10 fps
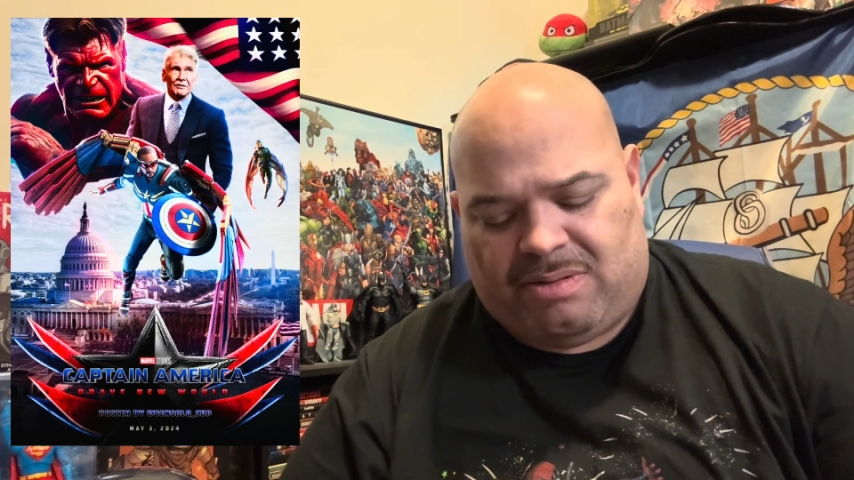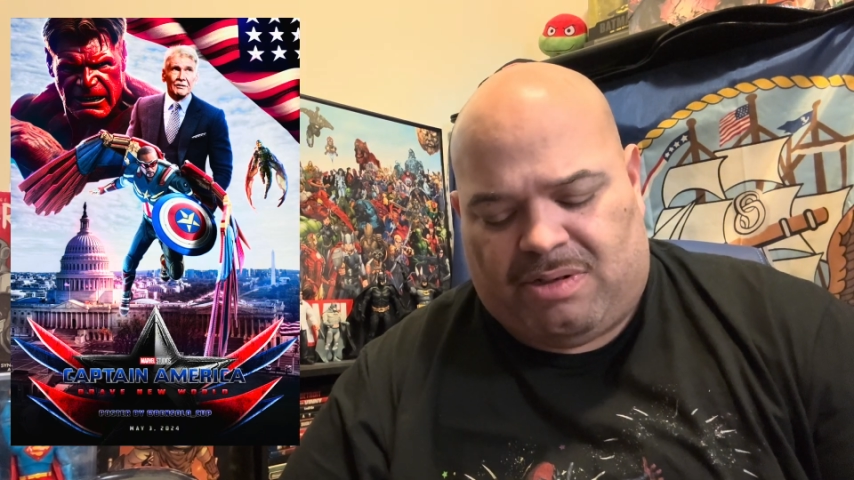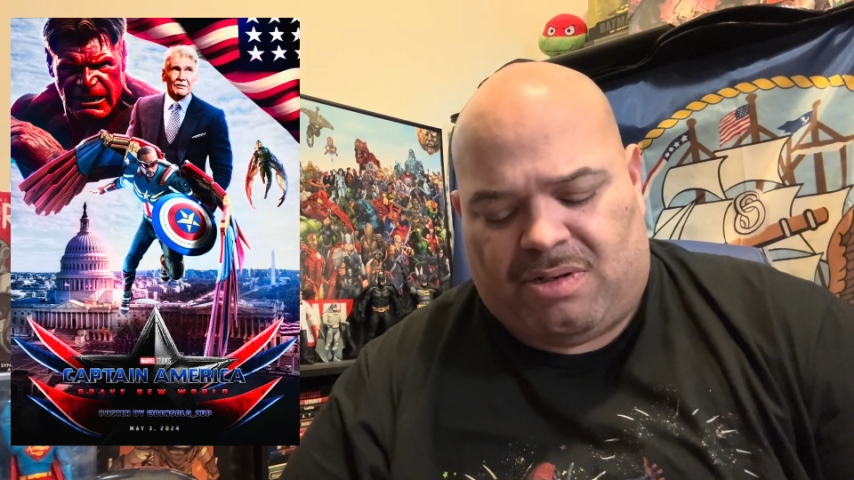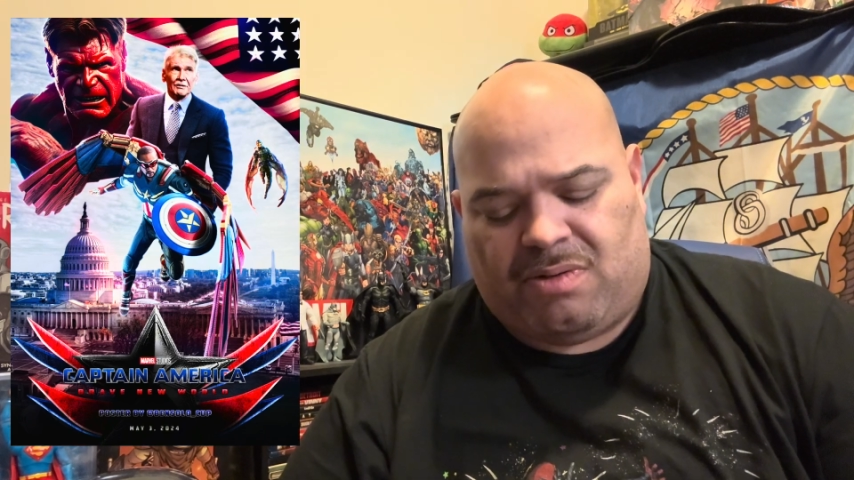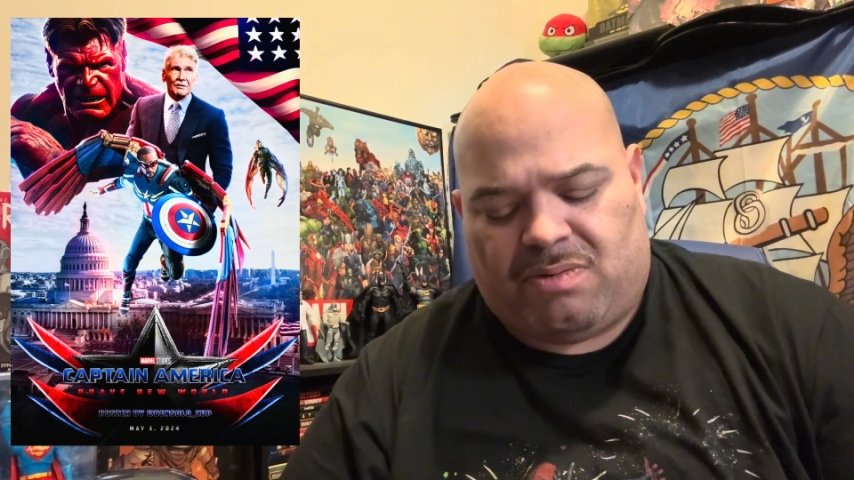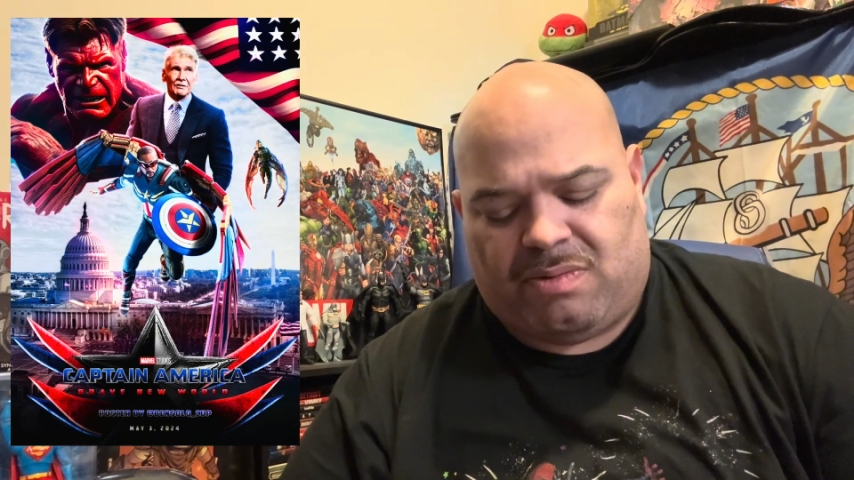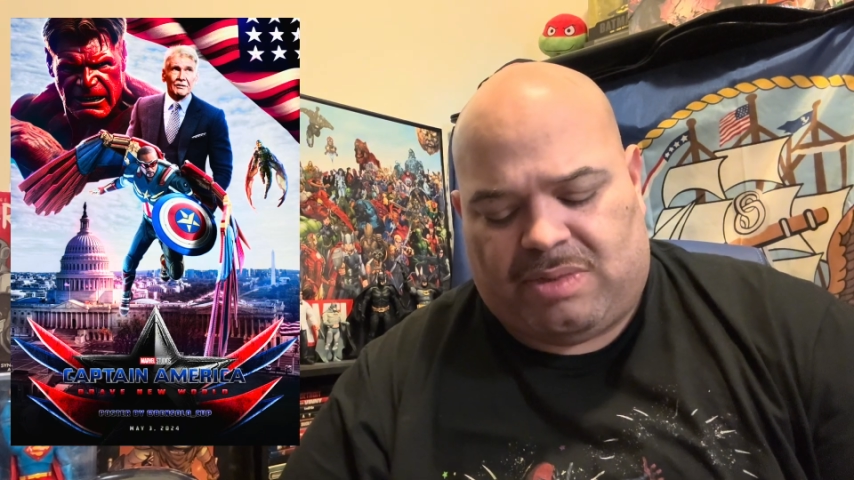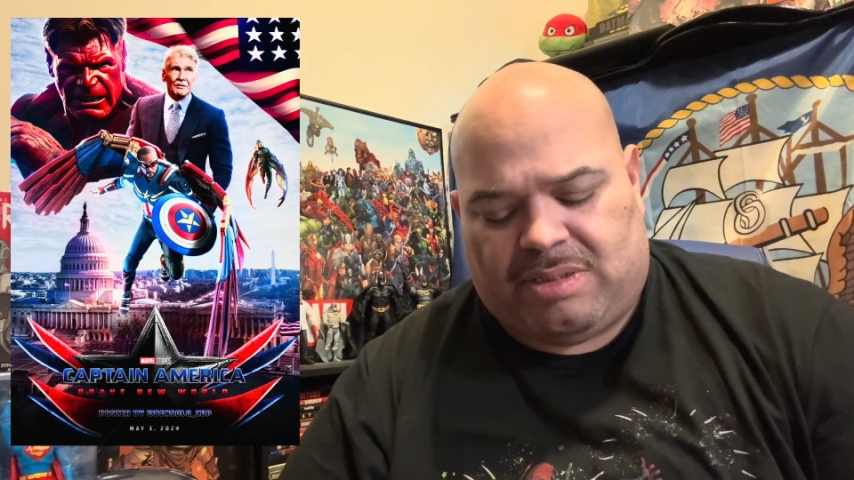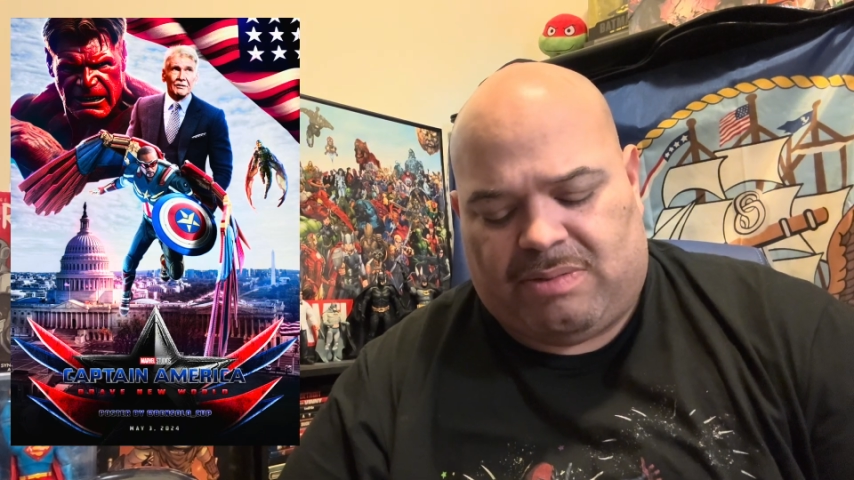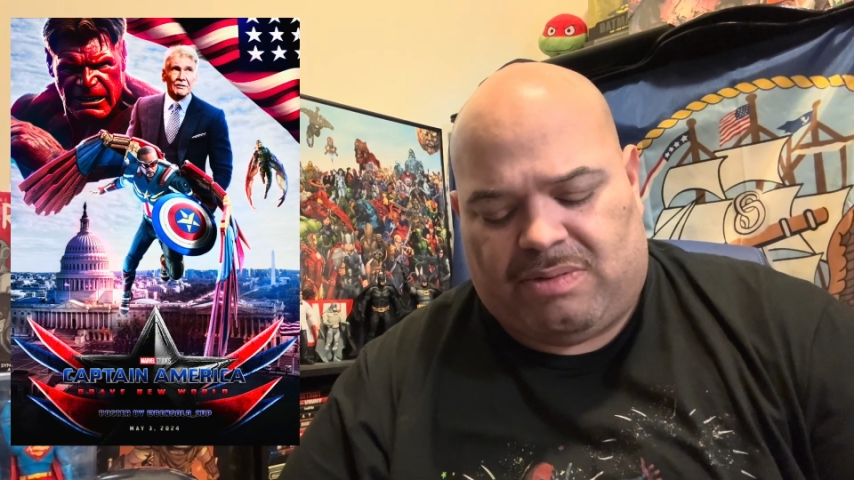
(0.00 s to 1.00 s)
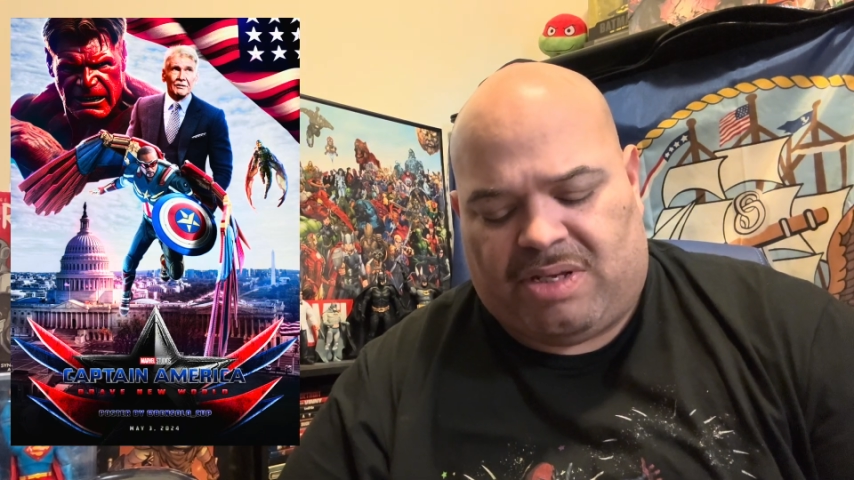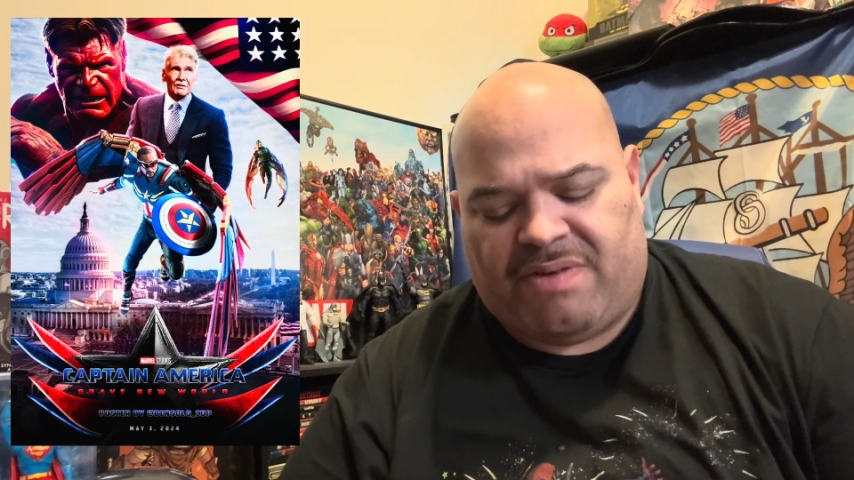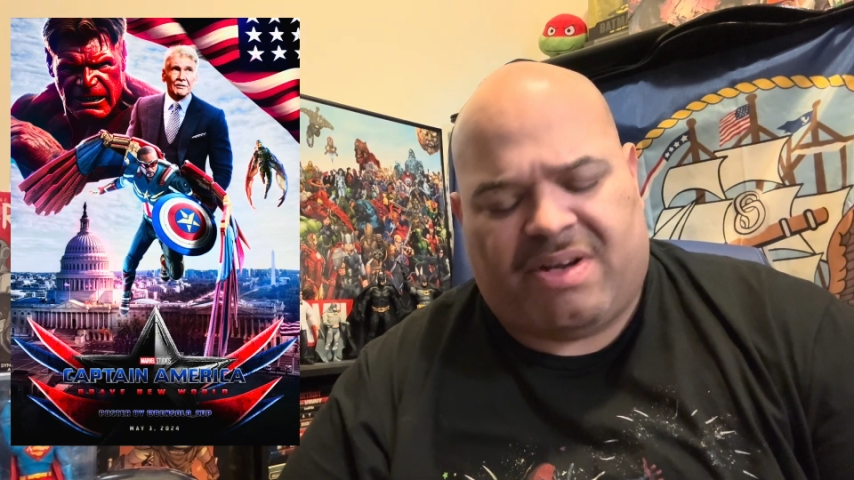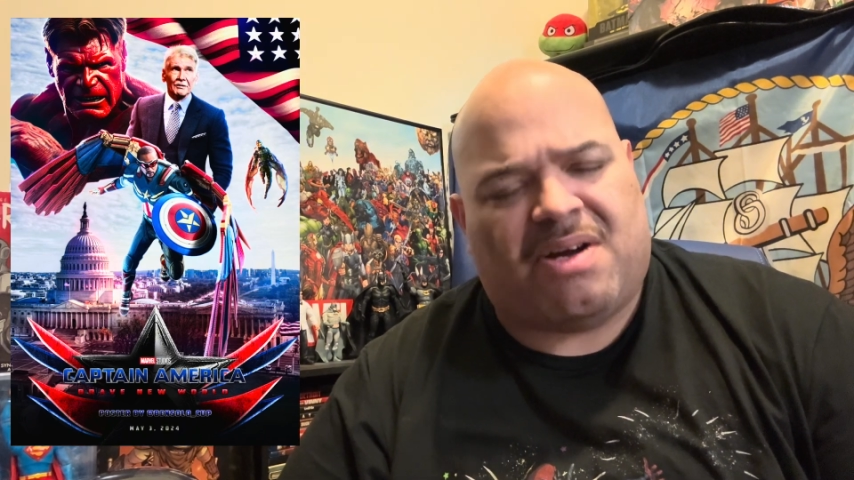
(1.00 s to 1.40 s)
you know, giving